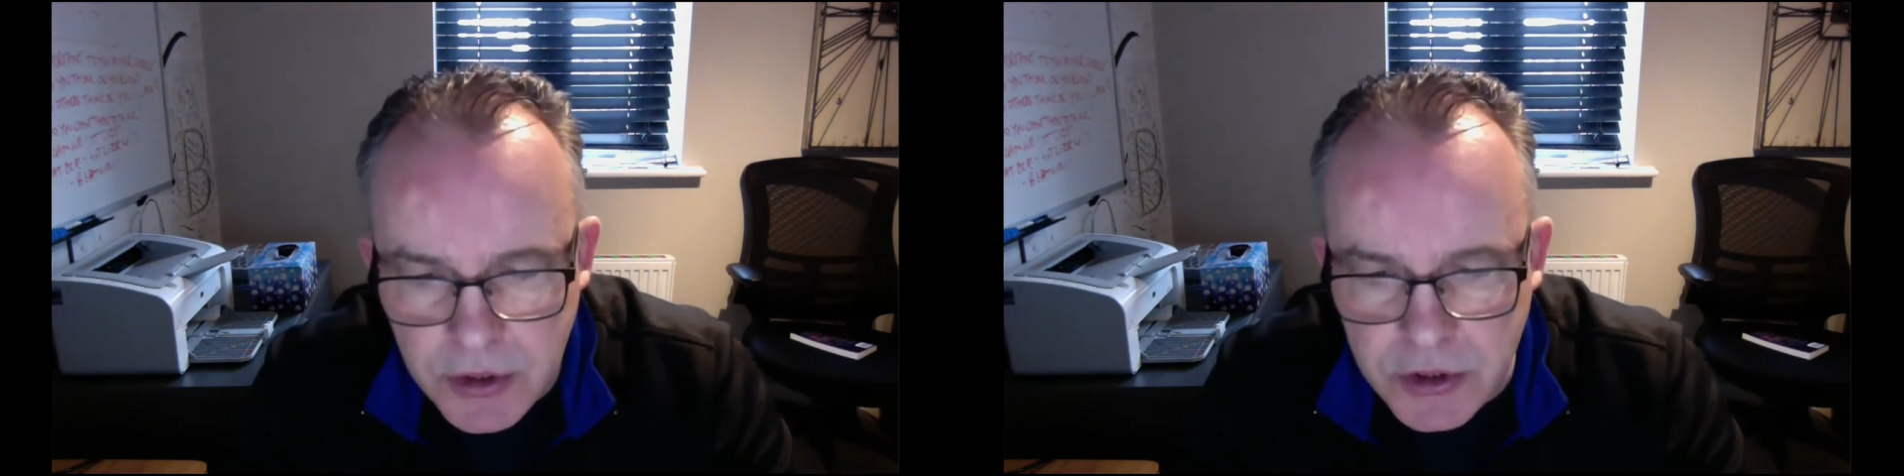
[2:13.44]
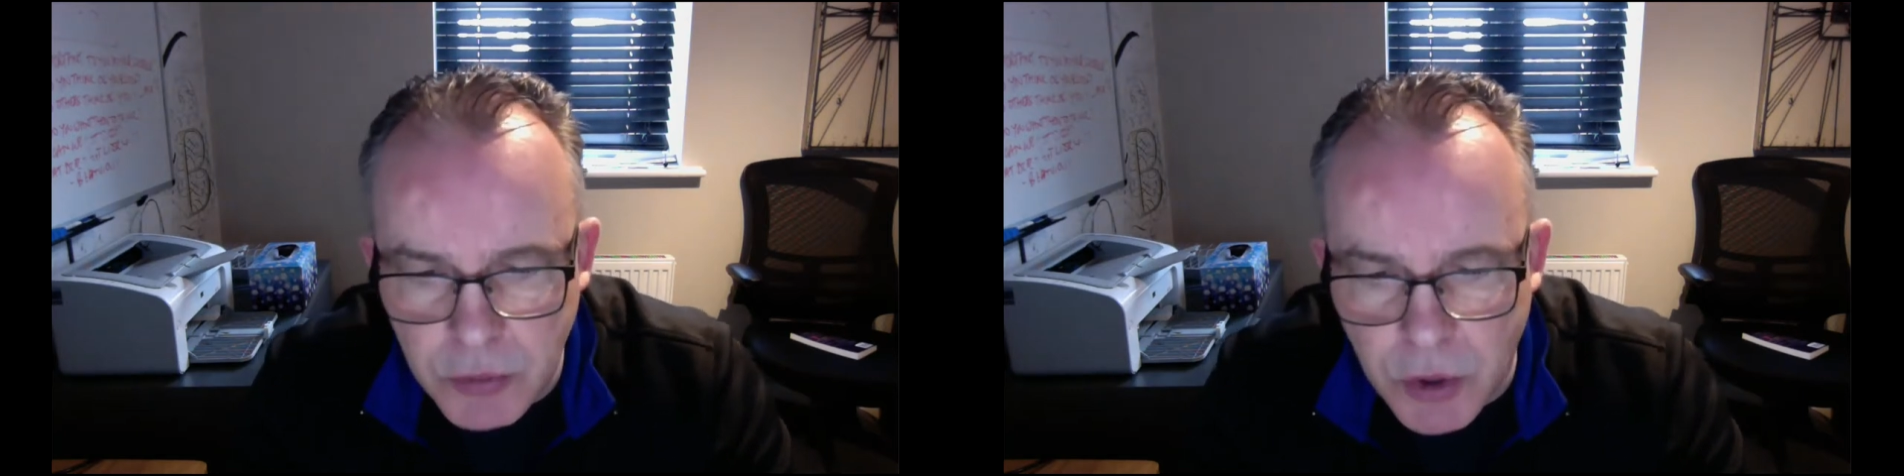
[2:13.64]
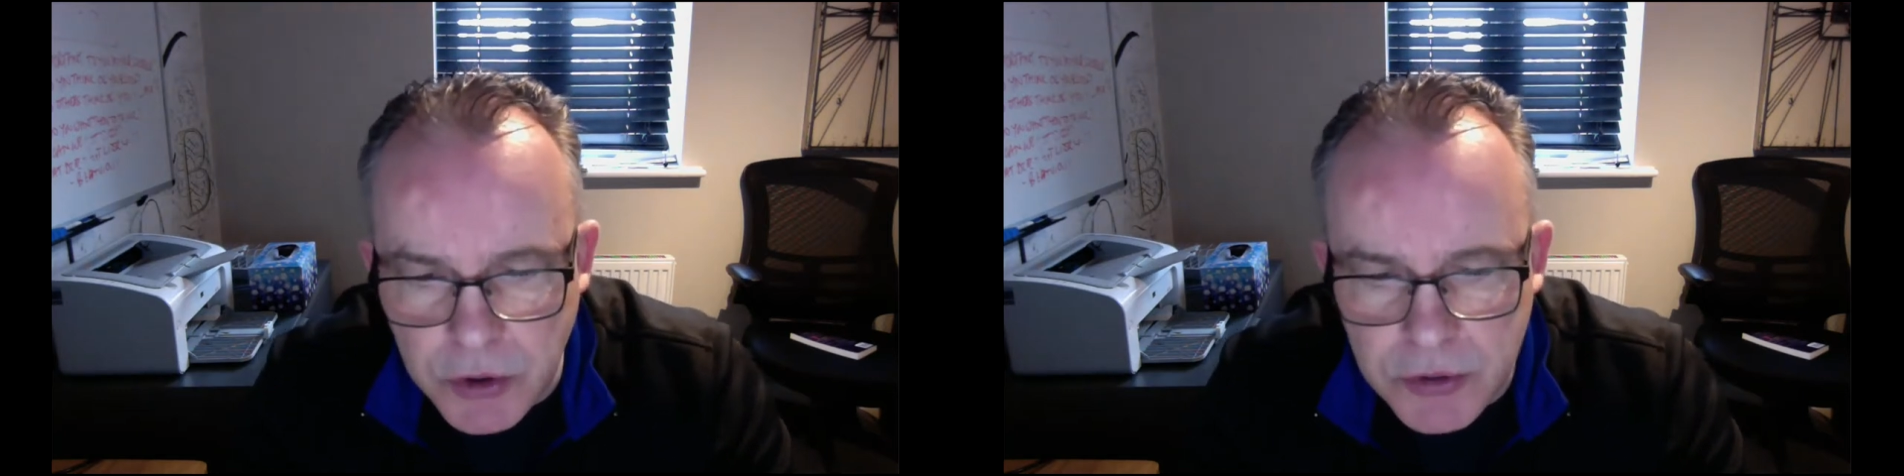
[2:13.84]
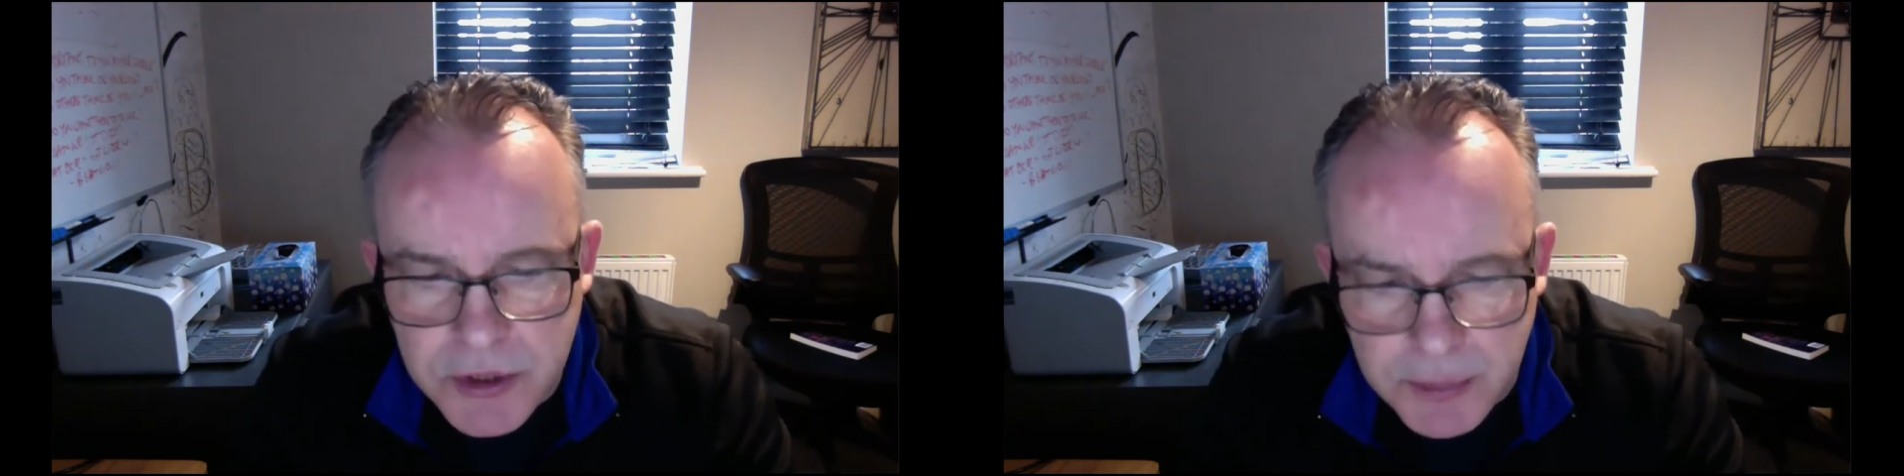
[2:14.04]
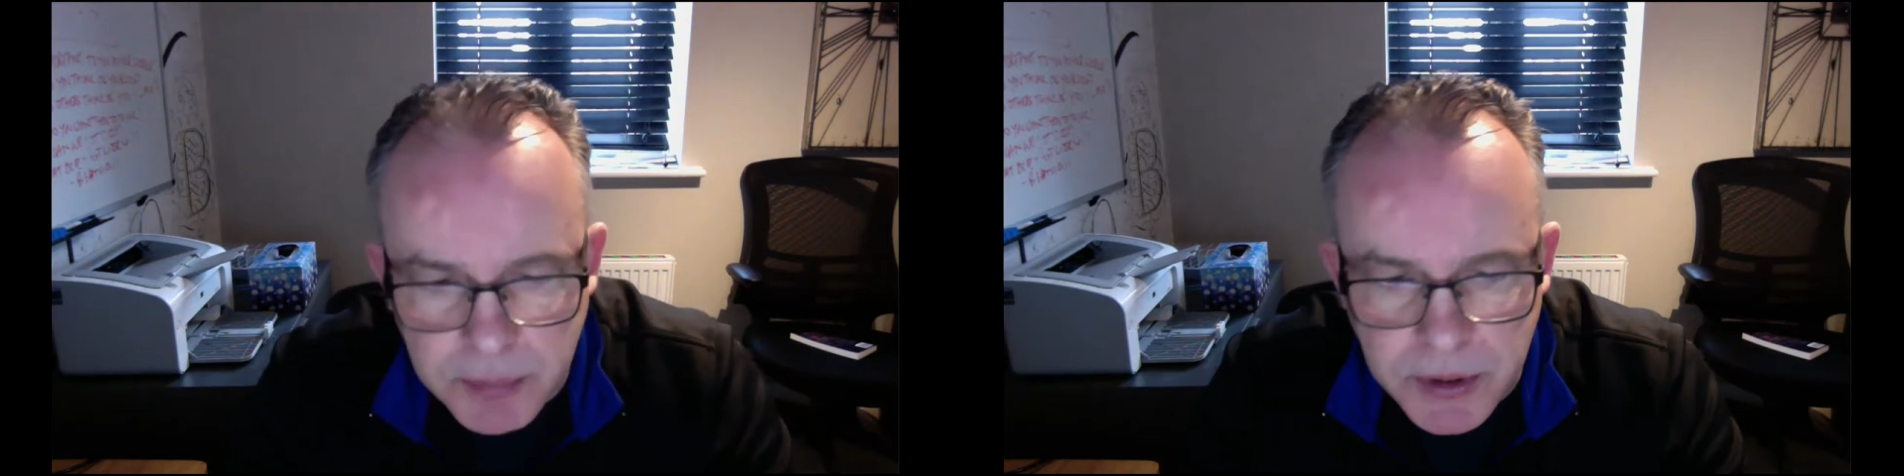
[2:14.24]
So what you
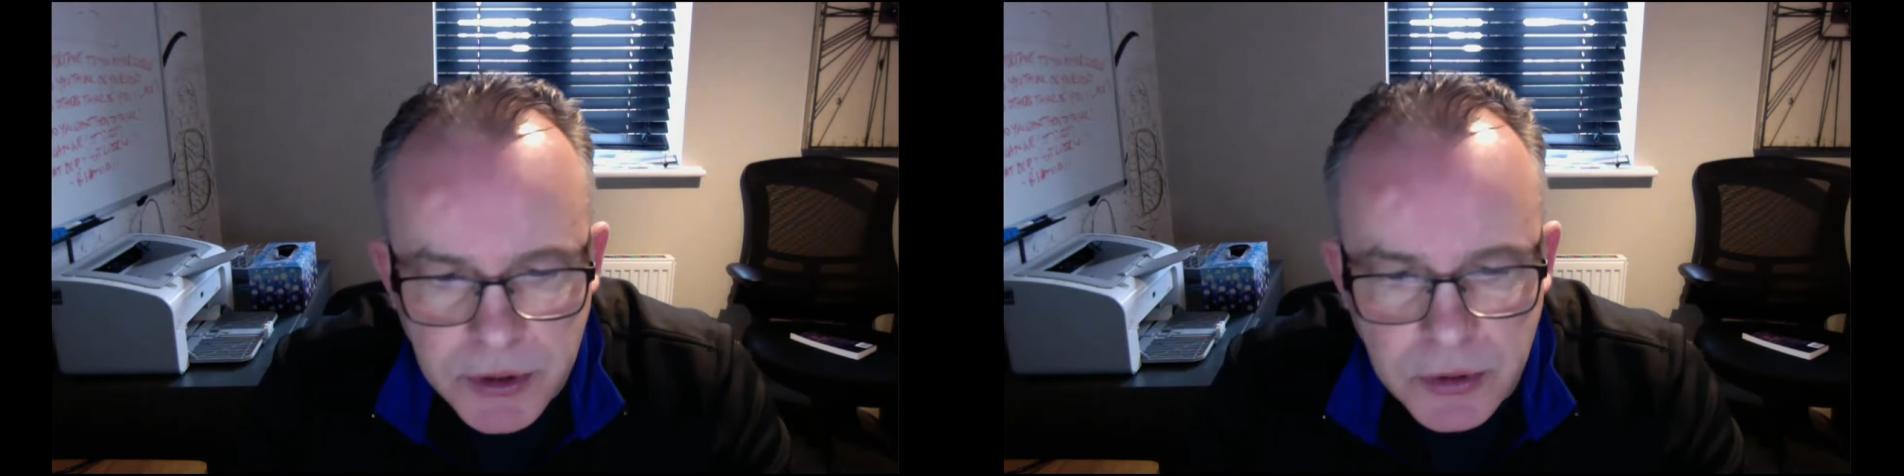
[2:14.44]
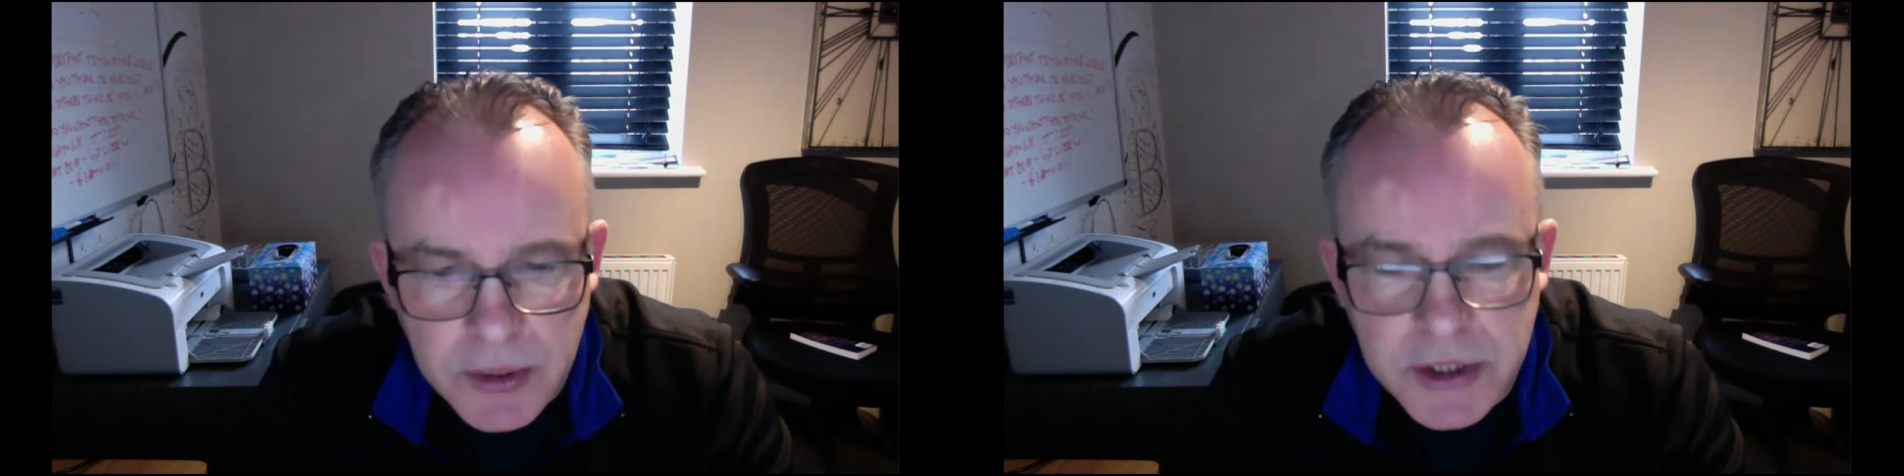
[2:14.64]
simply do